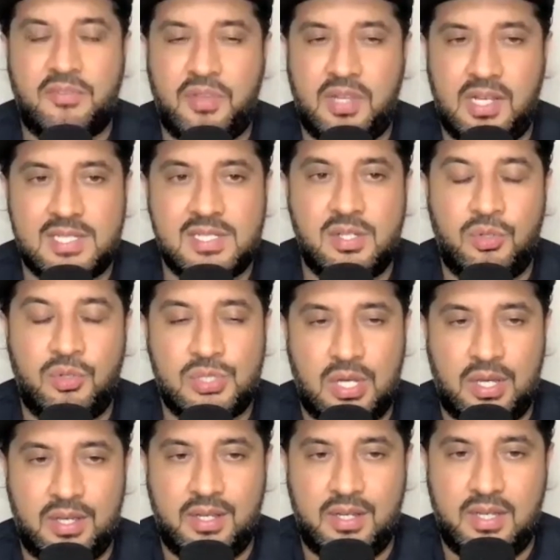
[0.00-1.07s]
it for the listener who's
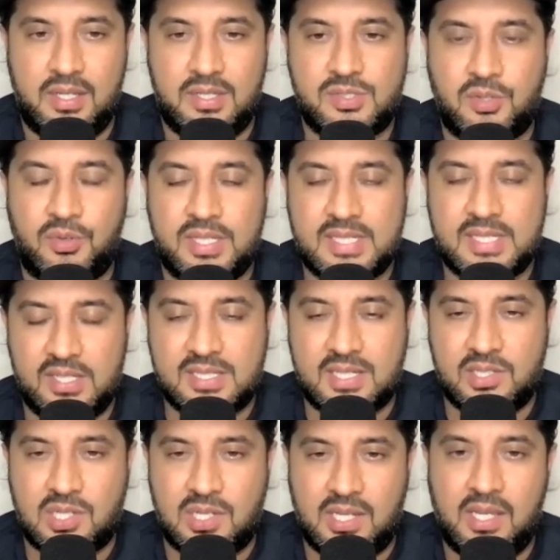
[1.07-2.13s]
not heard it. So it's
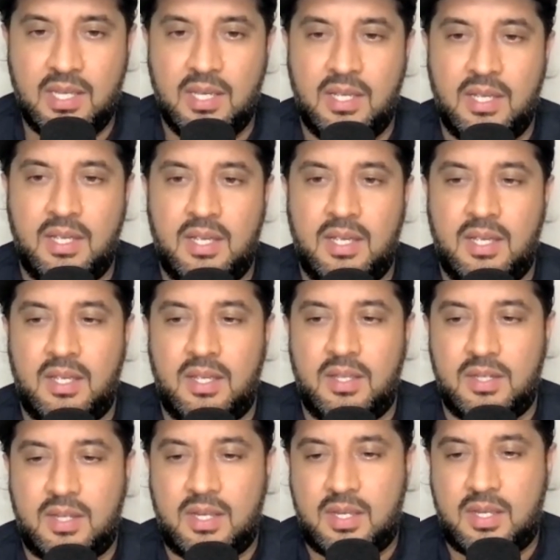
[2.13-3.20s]
essentially,
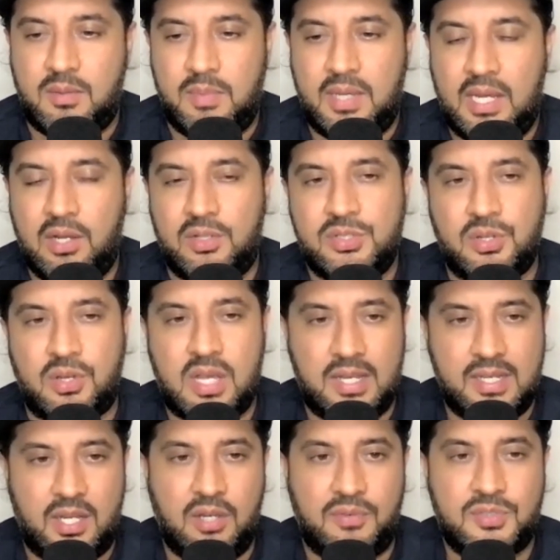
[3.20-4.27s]
Elon took
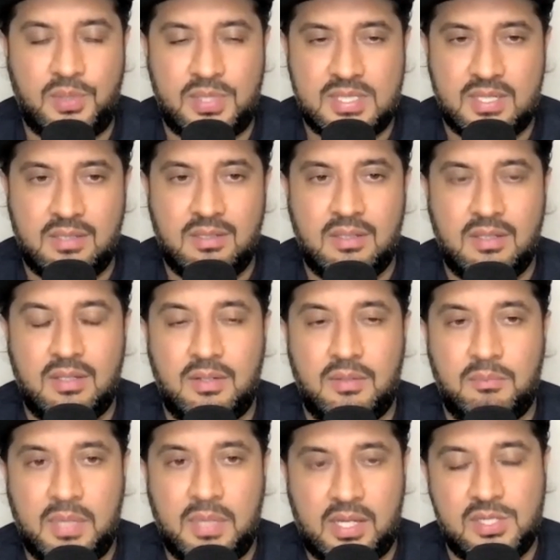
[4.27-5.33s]
Kanye off Twitter
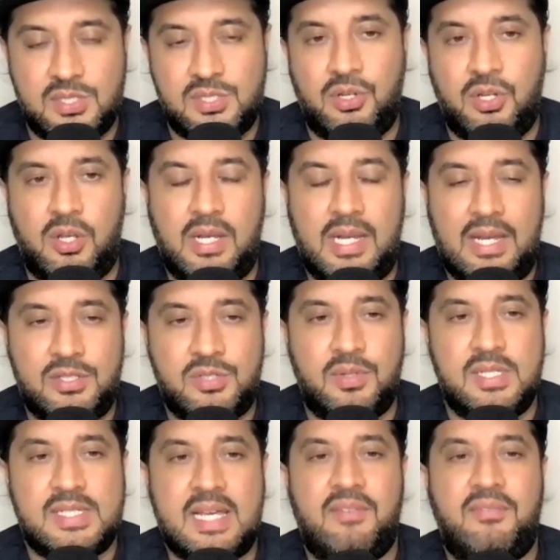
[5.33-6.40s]
because you're not allowed to
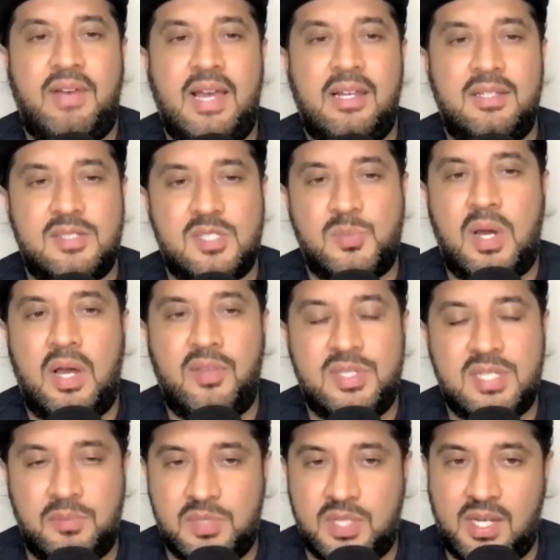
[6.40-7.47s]
incite violence as part of the
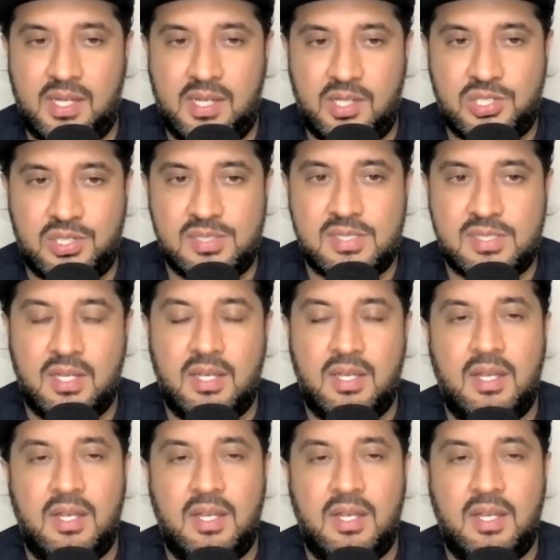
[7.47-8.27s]
terms and conditions.